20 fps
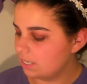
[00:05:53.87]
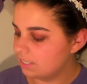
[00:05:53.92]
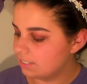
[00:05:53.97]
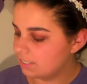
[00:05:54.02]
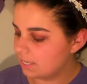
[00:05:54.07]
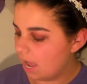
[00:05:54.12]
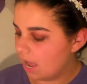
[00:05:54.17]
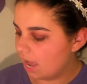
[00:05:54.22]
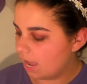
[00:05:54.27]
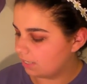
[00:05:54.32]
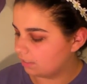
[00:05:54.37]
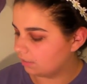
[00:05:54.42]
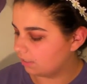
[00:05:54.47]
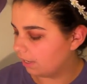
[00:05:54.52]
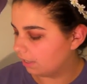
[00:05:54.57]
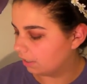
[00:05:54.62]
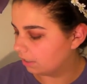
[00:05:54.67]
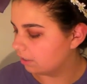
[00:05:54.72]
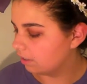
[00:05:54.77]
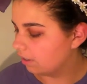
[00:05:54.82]
is
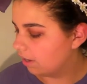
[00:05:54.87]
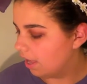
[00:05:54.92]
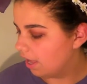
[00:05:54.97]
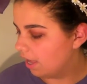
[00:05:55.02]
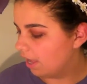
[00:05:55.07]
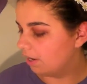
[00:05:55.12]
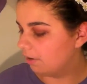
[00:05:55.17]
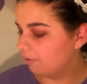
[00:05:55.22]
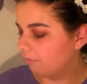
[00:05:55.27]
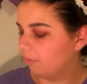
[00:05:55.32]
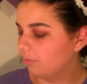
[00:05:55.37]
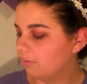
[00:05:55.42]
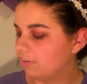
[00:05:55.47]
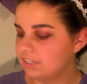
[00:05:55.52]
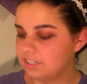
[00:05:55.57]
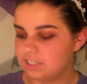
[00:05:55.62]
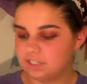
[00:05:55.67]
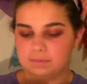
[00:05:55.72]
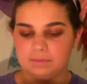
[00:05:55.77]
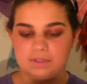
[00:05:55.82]
highlighter. I'm
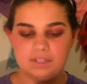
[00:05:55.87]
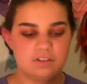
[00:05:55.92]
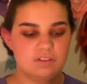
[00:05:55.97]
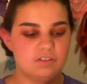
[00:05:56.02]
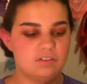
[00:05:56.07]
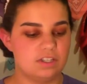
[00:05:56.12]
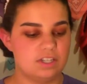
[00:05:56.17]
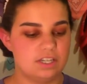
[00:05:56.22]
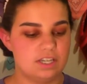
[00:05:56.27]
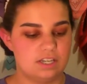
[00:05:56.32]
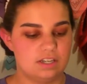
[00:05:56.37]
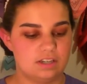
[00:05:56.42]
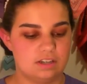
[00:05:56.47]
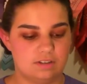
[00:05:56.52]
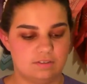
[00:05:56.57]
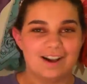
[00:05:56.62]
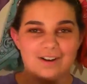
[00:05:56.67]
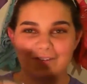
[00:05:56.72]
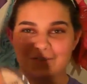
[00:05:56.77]
going to be using